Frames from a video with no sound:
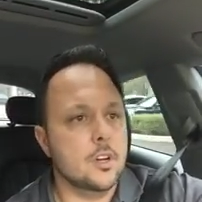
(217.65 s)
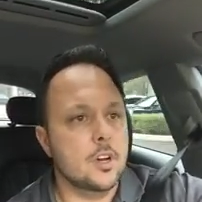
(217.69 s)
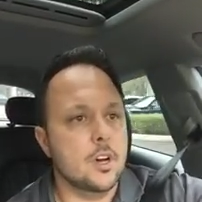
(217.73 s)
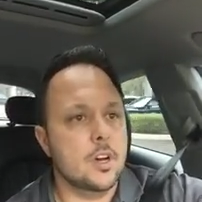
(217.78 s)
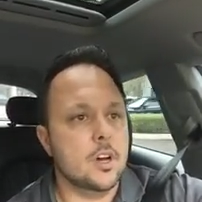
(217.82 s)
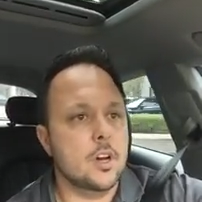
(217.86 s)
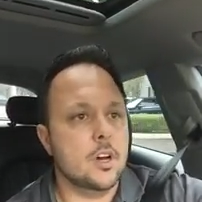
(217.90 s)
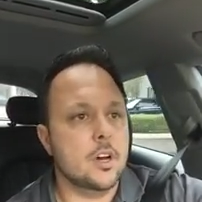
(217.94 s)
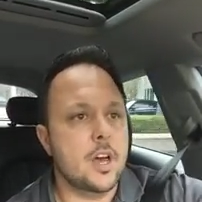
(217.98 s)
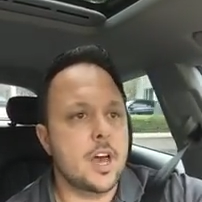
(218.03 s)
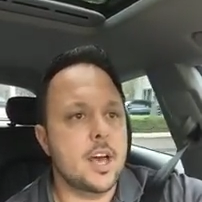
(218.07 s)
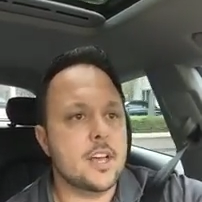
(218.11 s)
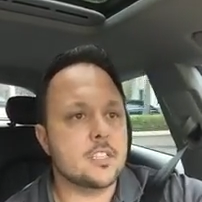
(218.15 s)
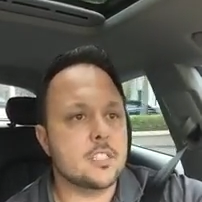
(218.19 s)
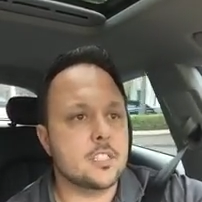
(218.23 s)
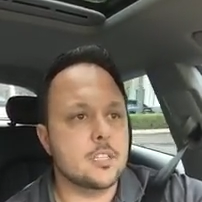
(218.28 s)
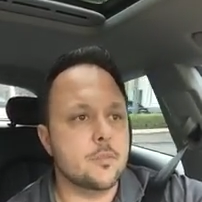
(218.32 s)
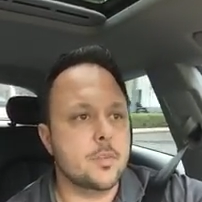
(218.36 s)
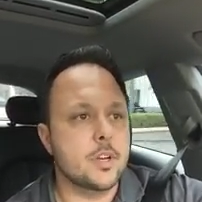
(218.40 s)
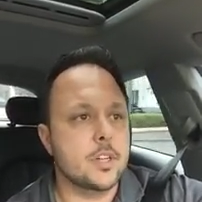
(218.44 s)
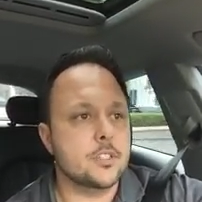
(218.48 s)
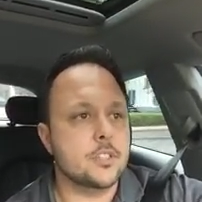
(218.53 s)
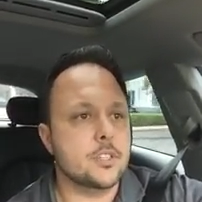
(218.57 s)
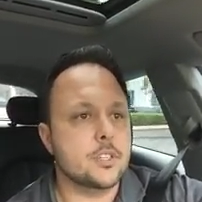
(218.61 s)

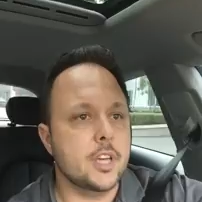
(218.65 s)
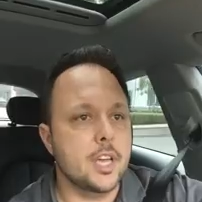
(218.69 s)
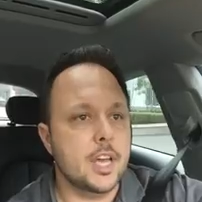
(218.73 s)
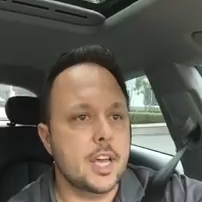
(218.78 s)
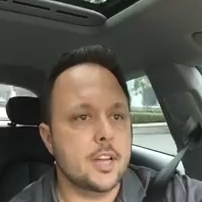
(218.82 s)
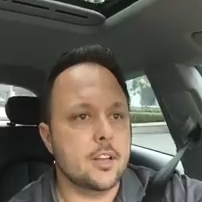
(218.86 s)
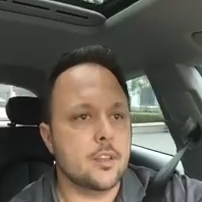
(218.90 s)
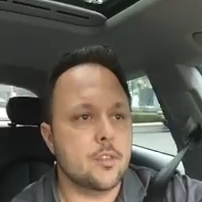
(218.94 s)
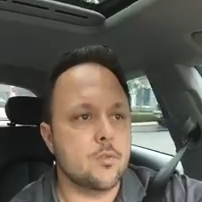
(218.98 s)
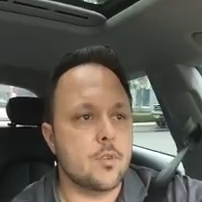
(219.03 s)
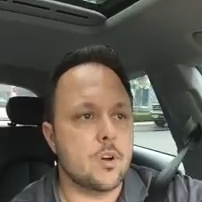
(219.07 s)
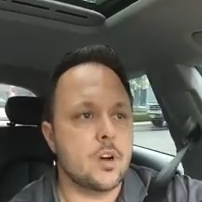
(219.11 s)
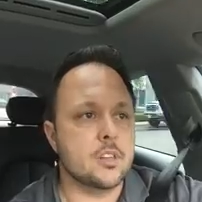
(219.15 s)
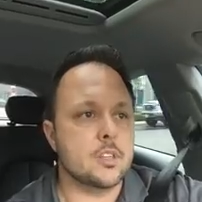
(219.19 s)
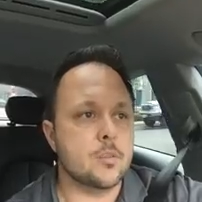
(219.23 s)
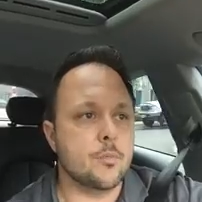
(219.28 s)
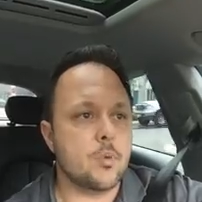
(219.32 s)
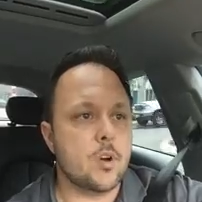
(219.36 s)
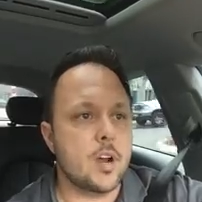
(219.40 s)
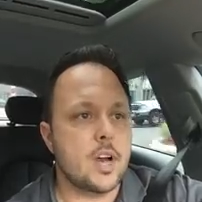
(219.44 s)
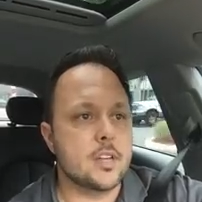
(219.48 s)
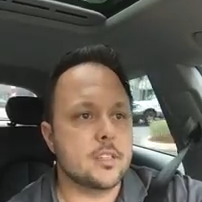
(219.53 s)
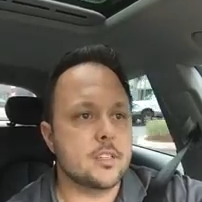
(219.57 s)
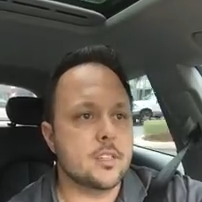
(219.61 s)
estimates and throughout the
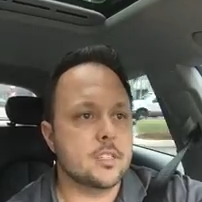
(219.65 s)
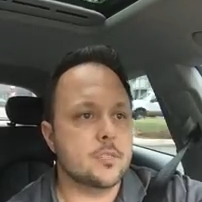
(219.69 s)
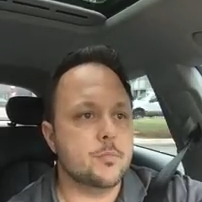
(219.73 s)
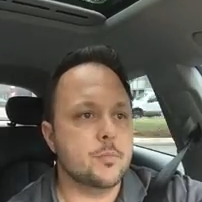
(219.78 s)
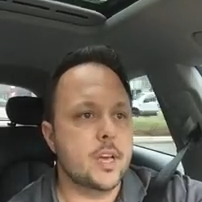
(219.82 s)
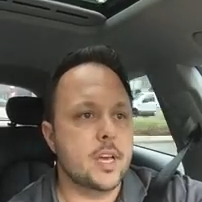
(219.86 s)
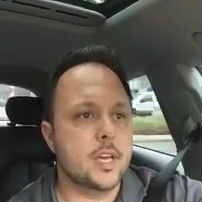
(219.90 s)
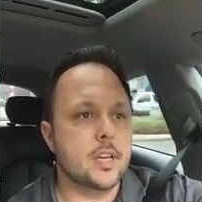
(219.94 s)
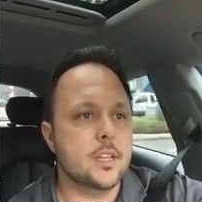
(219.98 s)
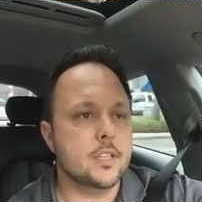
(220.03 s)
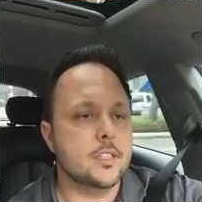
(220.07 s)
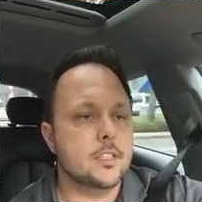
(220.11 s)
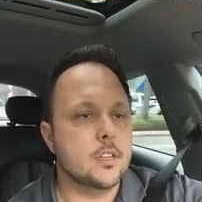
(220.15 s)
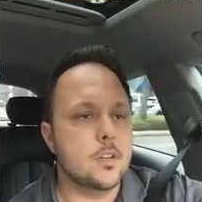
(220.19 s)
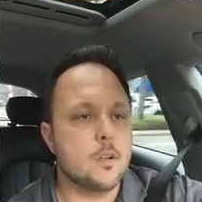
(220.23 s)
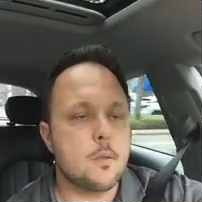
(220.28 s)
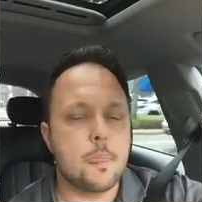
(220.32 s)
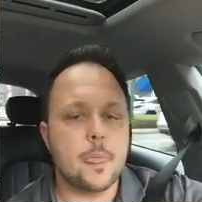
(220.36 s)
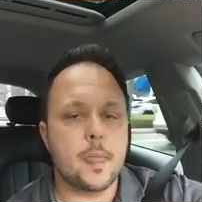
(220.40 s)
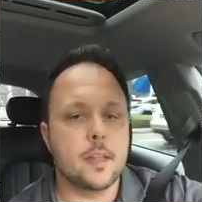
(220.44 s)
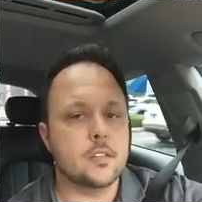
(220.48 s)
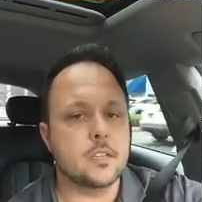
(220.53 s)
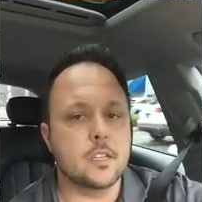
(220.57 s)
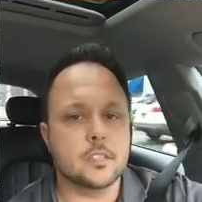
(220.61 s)
process manage.
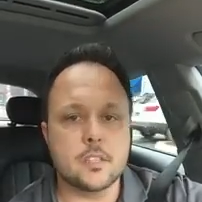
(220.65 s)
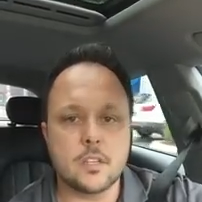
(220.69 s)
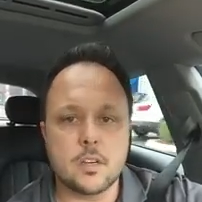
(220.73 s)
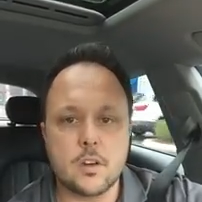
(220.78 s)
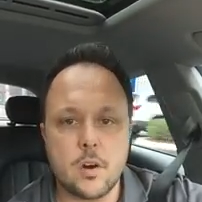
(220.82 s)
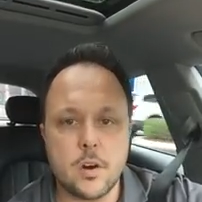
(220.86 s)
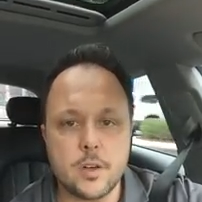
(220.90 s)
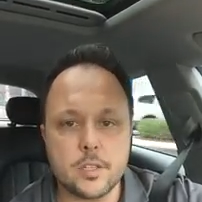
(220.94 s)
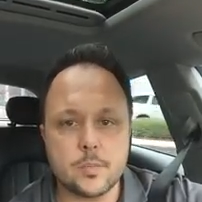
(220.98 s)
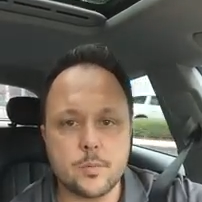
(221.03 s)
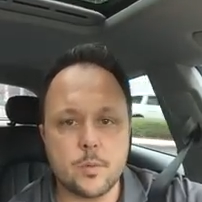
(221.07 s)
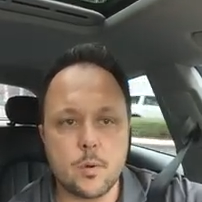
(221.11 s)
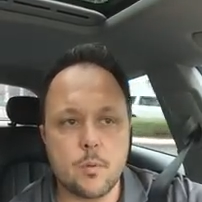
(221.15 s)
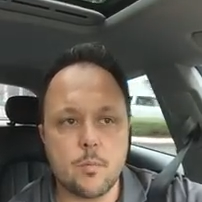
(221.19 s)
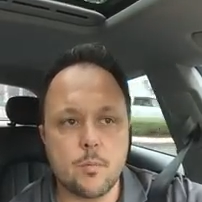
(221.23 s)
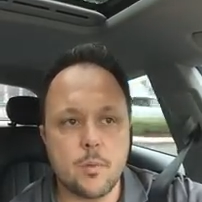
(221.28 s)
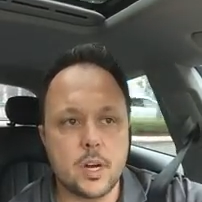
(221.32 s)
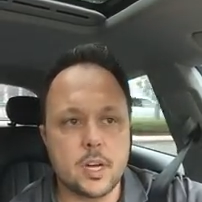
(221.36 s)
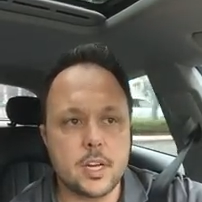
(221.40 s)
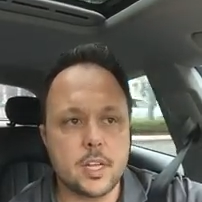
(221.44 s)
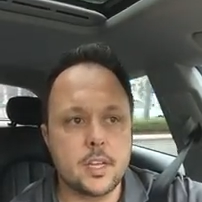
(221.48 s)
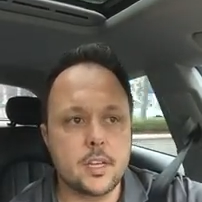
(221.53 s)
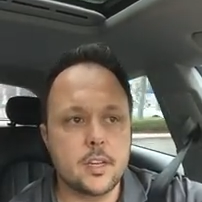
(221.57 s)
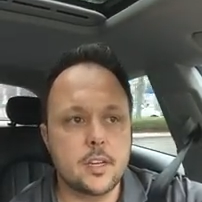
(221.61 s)
It doesn't cost more
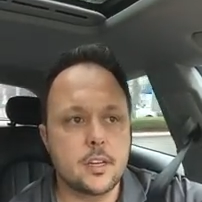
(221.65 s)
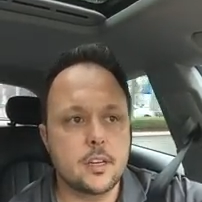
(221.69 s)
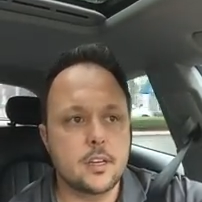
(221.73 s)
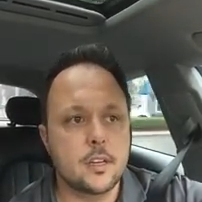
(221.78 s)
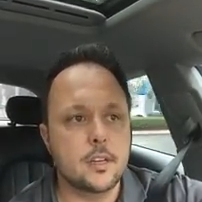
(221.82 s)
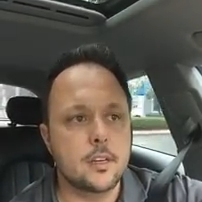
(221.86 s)
money.